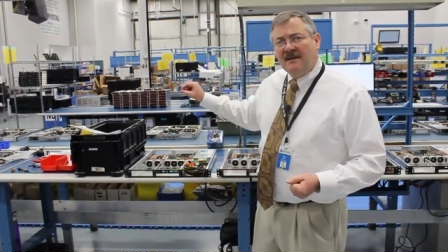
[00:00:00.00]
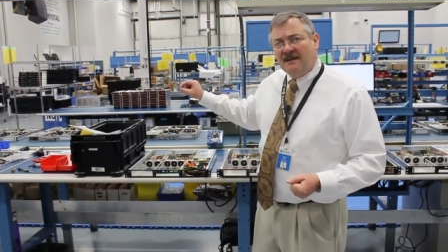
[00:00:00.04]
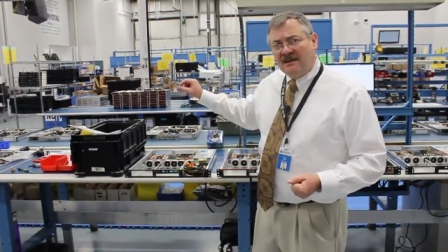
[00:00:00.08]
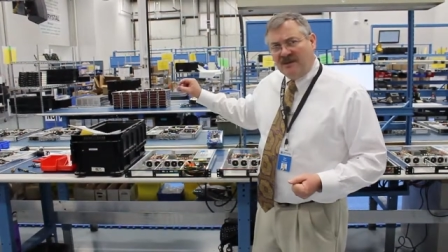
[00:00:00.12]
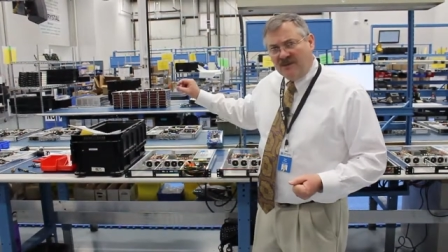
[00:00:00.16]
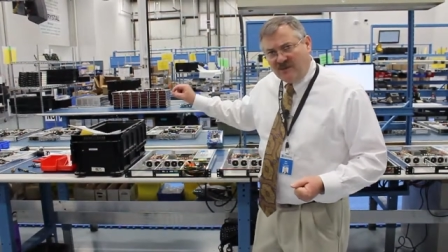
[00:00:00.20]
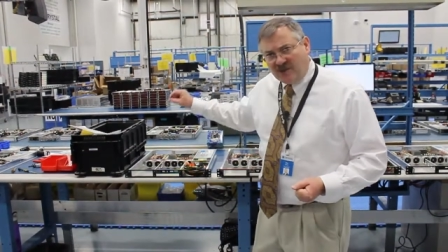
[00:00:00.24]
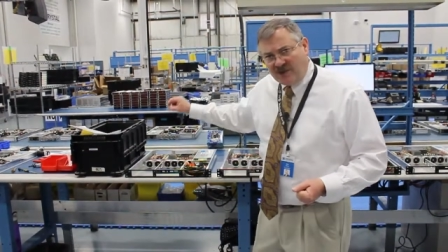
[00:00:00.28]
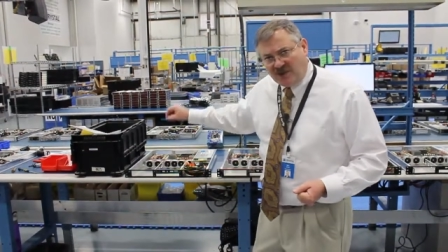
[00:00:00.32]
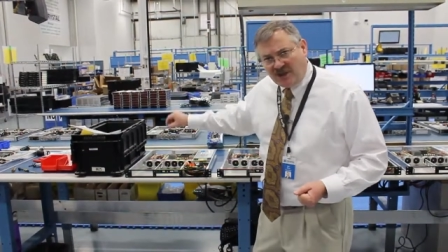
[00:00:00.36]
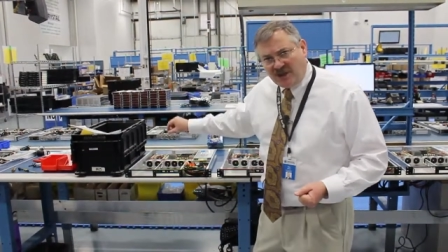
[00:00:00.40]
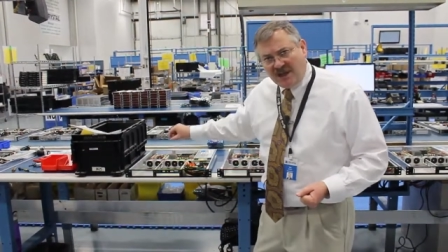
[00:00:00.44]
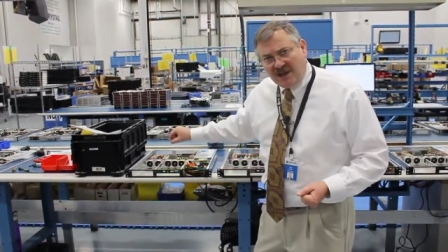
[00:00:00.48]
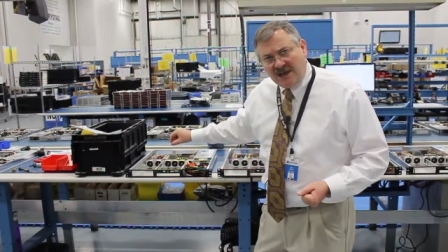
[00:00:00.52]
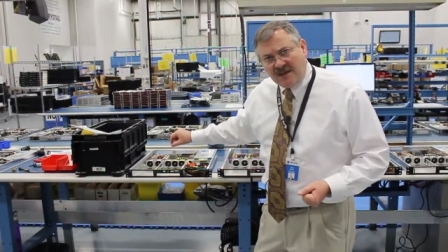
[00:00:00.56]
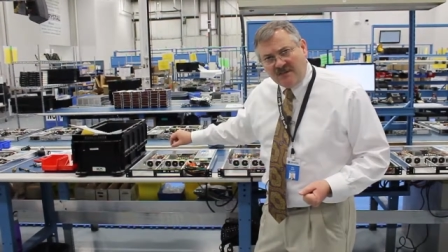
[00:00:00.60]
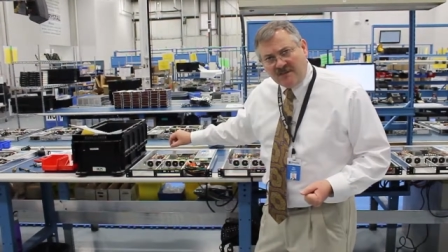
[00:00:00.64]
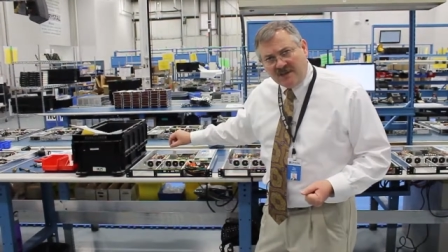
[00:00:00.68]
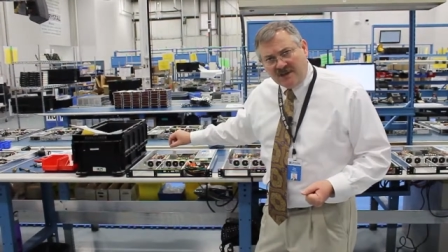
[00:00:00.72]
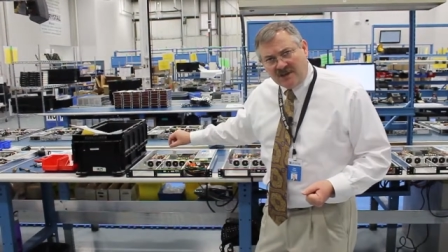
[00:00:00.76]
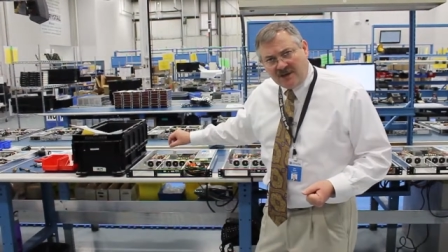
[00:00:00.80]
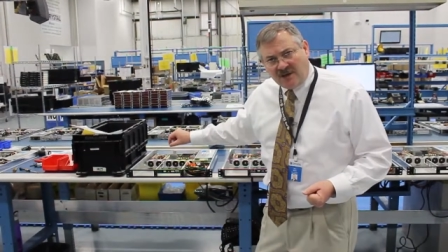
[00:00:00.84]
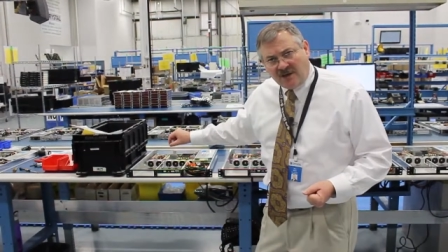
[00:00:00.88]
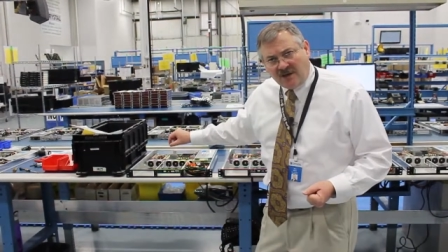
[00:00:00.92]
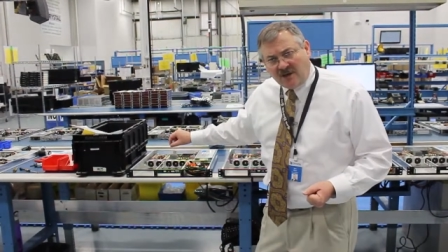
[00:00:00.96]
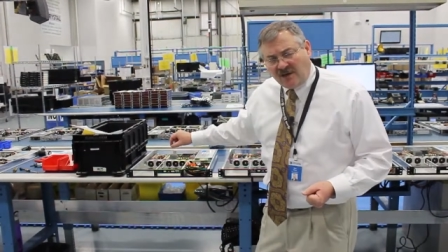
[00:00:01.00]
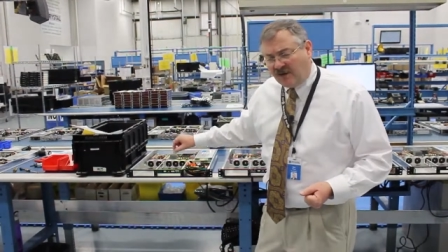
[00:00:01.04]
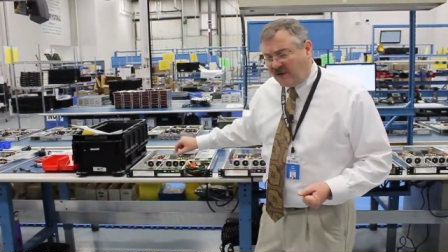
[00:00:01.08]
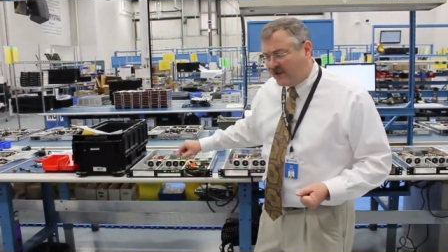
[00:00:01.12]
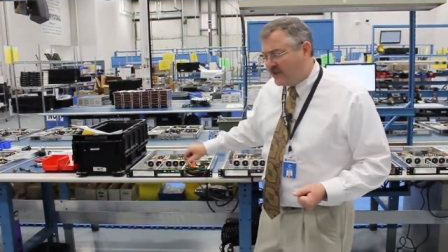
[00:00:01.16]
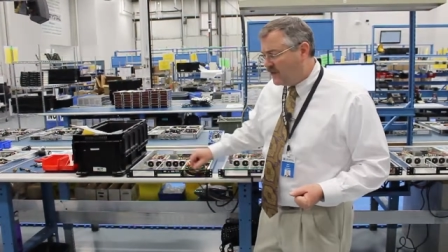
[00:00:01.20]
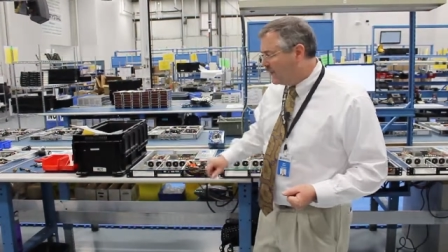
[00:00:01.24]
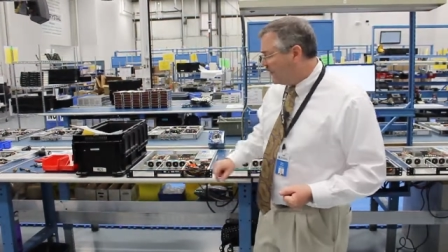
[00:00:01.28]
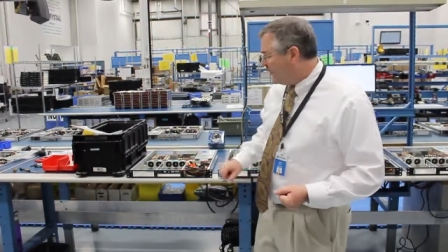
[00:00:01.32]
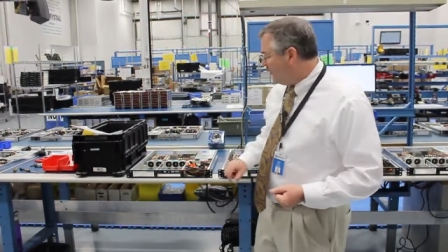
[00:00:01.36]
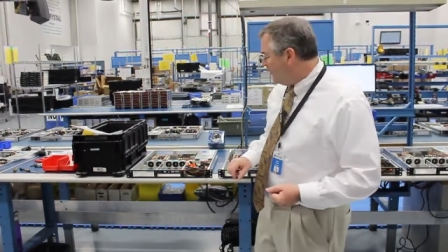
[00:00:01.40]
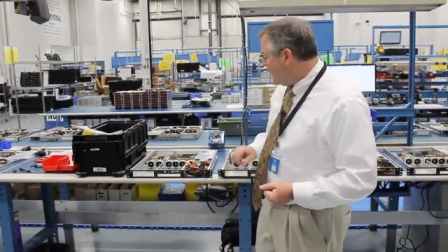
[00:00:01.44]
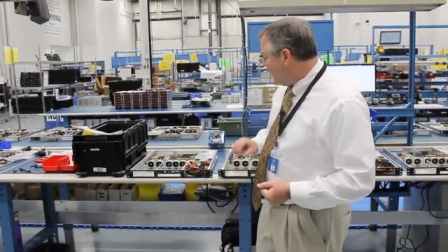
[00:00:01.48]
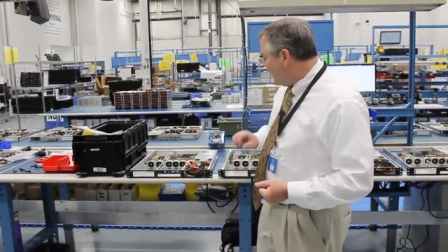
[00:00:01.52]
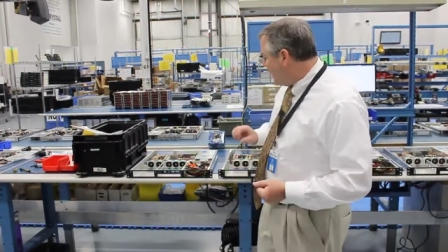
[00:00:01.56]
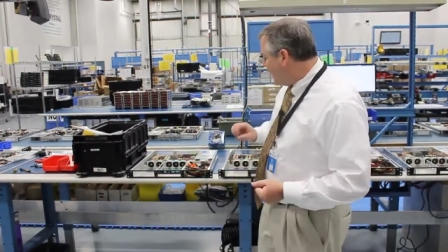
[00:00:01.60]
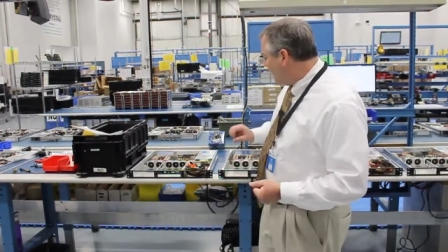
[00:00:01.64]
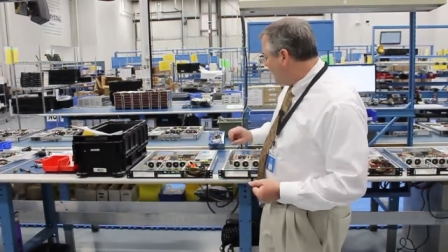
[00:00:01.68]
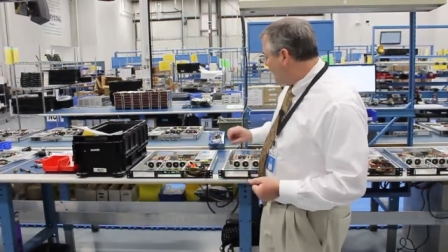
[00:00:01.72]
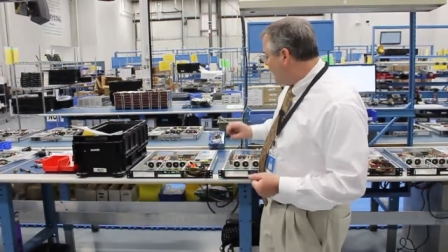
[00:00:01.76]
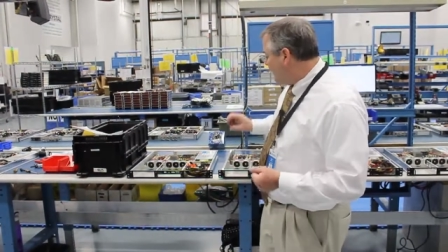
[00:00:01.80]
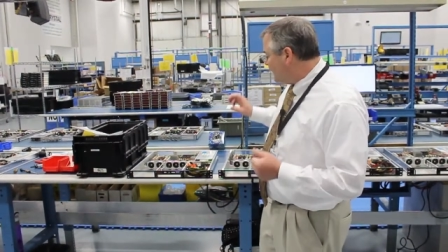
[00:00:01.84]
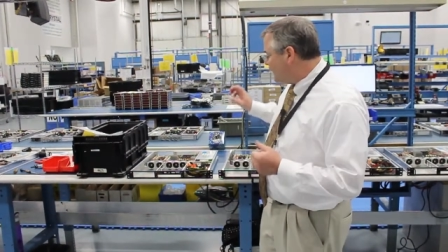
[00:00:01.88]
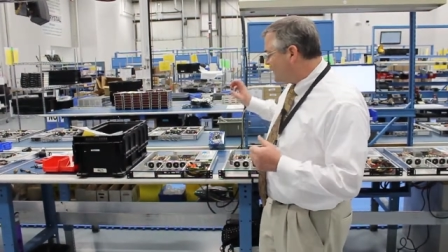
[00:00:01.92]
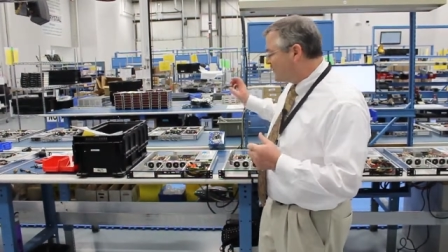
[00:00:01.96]
the machine material, the
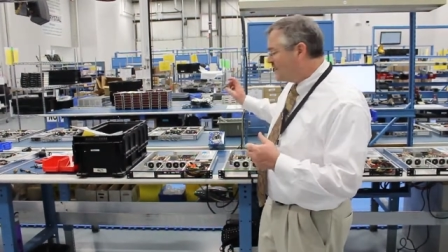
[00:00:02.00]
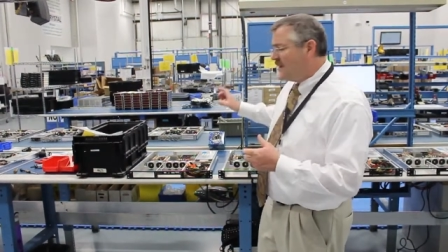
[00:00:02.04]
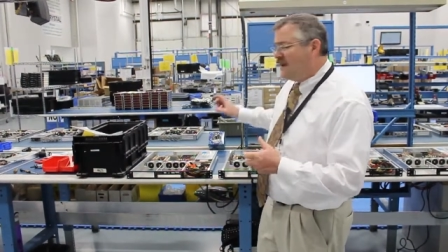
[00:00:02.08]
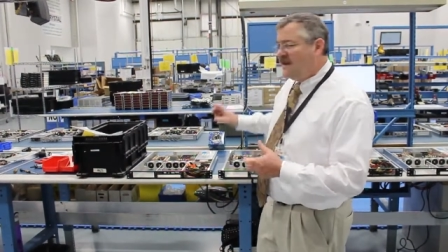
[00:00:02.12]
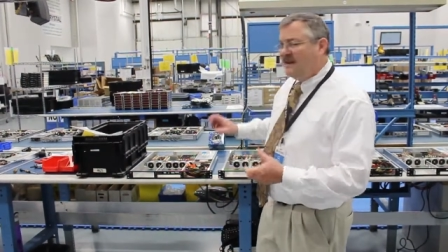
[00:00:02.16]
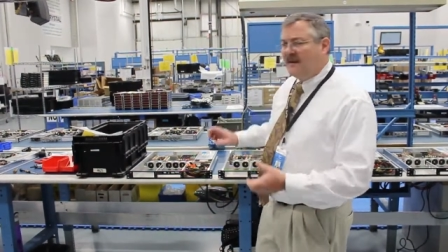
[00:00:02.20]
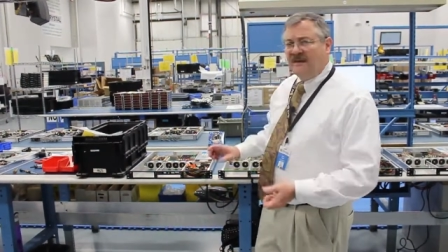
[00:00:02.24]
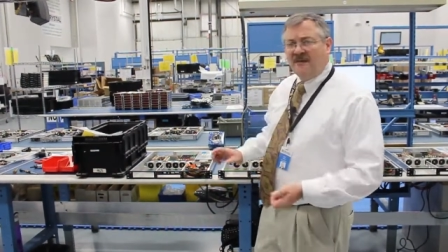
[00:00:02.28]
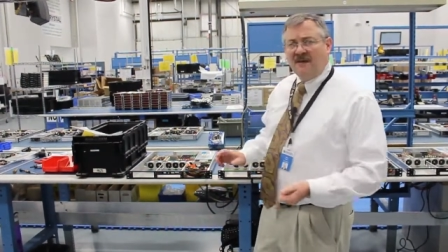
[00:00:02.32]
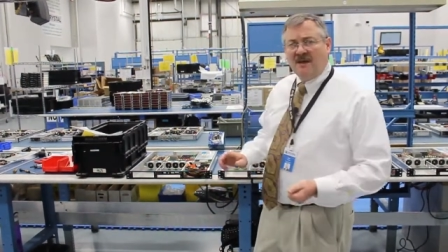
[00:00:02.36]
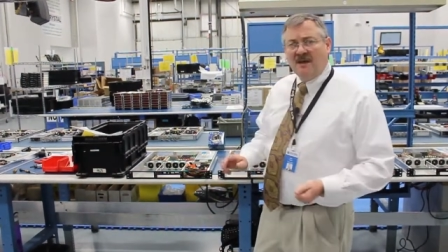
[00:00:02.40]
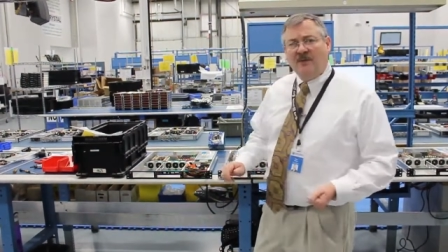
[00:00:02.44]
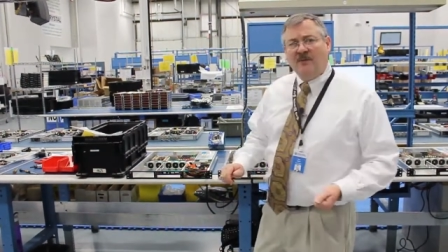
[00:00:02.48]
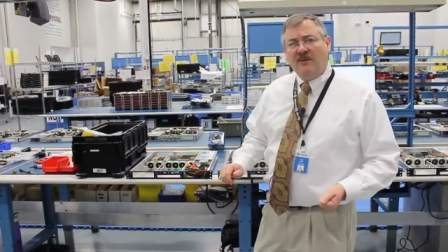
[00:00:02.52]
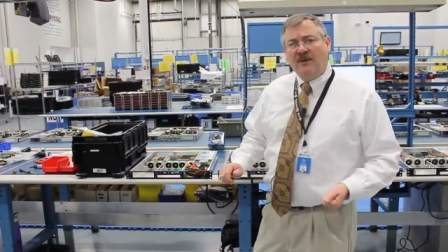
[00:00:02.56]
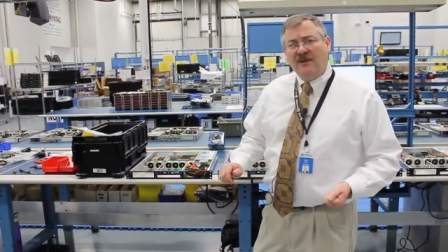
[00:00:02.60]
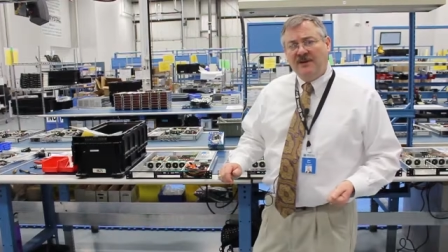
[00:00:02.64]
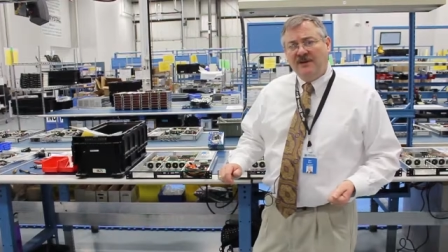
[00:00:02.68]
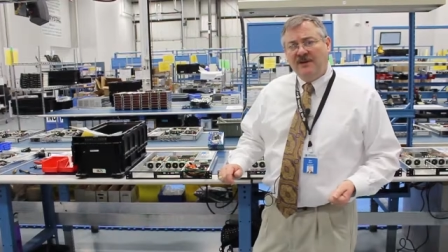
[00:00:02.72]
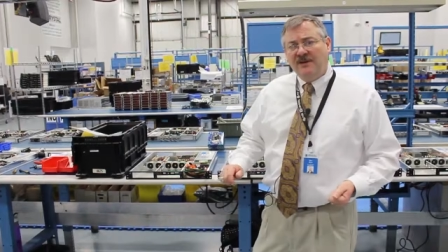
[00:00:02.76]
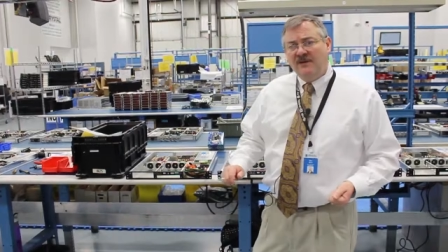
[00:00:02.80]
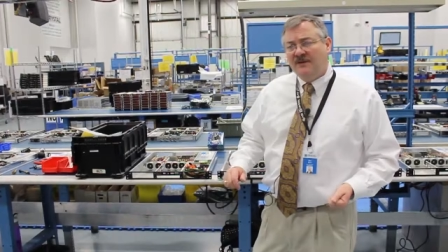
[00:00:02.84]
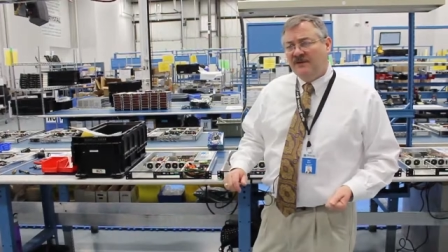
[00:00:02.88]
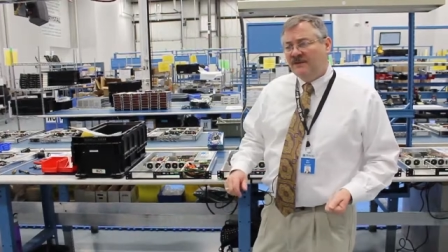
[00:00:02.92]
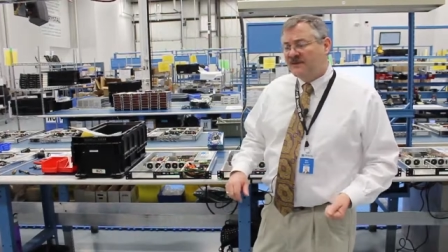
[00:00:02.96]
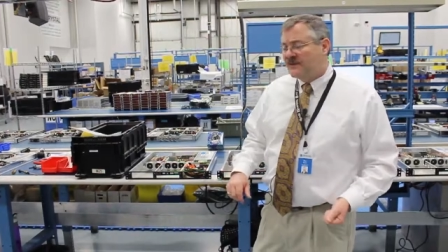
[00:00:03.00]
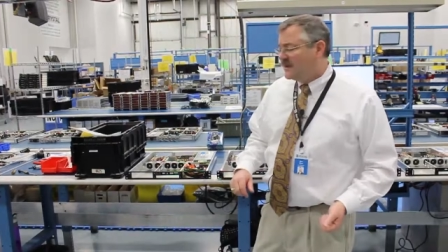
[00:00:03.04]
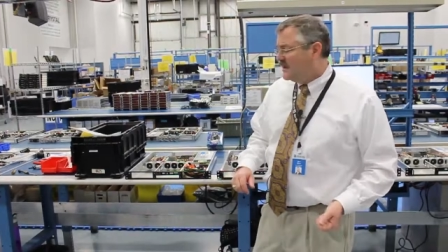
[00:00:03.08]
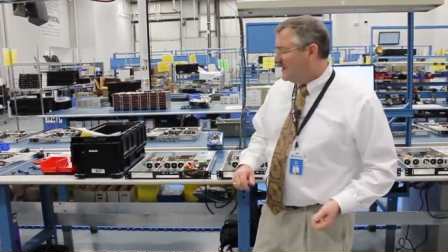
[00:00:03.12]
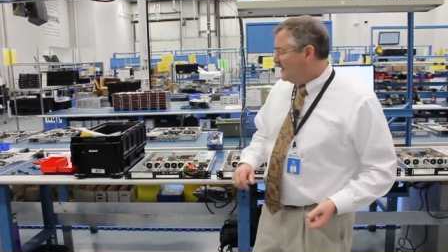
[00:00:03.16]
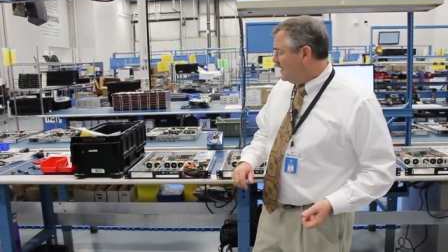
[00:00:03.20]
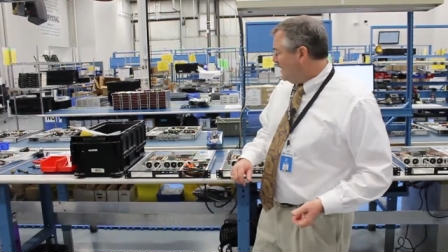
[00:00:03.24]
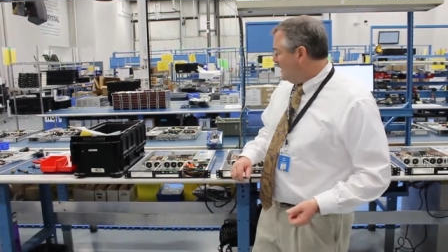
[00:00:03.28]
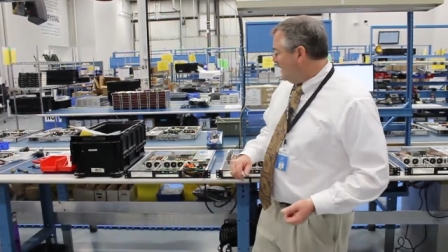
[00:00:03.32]
metals that we use,